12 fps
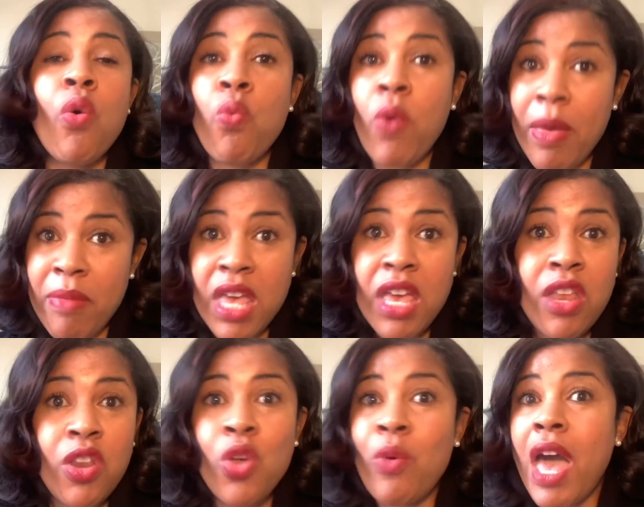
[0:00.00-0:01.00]

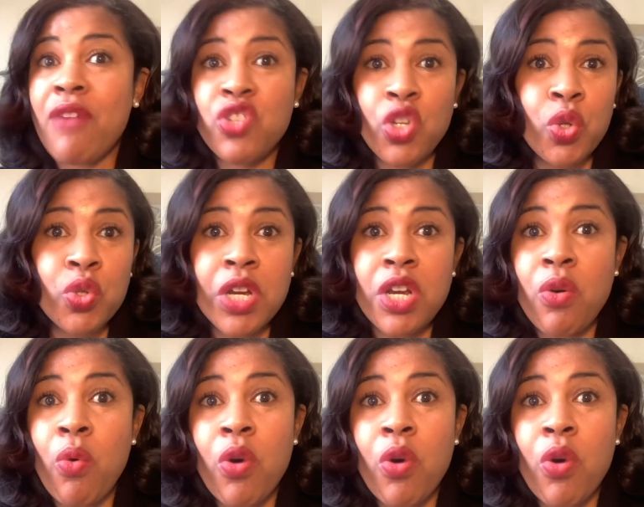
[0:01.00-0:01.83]
women who have children